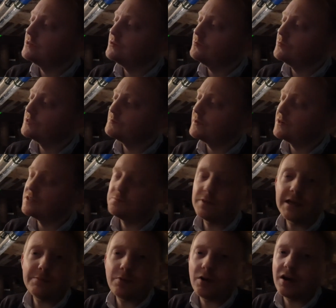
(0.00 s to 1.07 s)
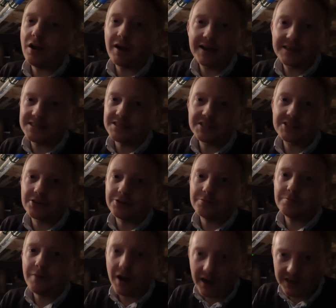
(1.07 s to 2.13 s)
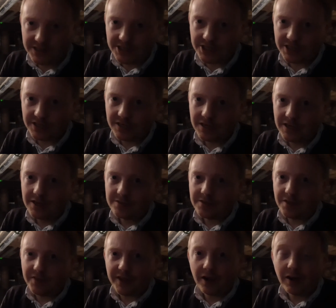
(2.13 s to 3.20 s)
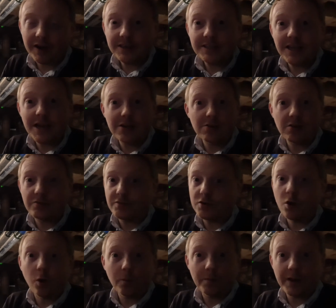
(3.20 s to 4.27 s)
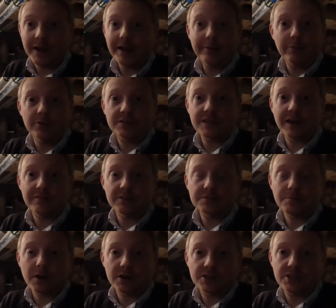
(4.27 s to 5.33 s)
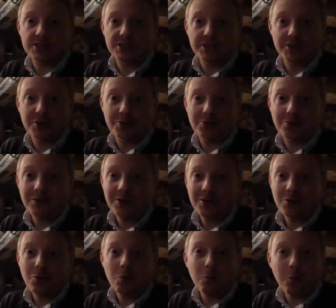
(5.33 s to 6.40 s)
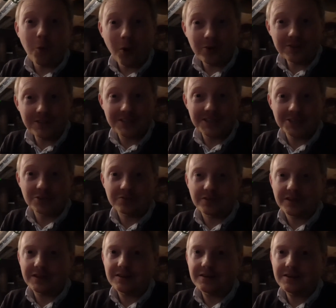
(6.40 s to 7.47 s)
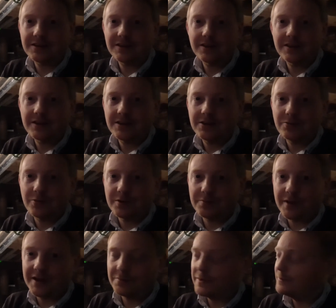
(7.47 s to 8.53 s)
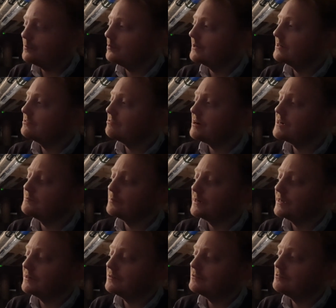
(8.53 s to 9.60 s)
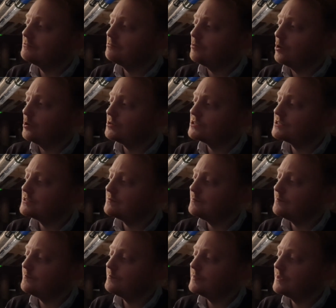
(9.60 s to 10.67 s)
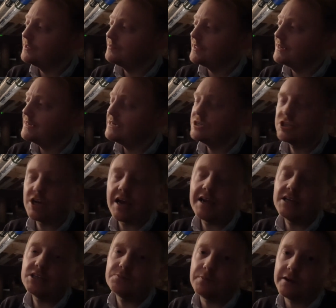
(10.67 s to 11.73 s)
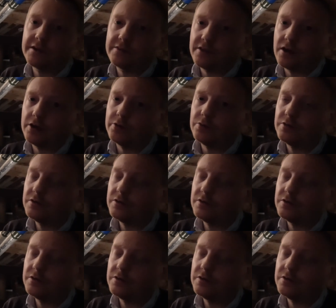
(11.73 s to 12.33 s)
was because people liked it so much that the idea of not being able to have as much as you wanted of it would make people incredibly cross. They did change beer though.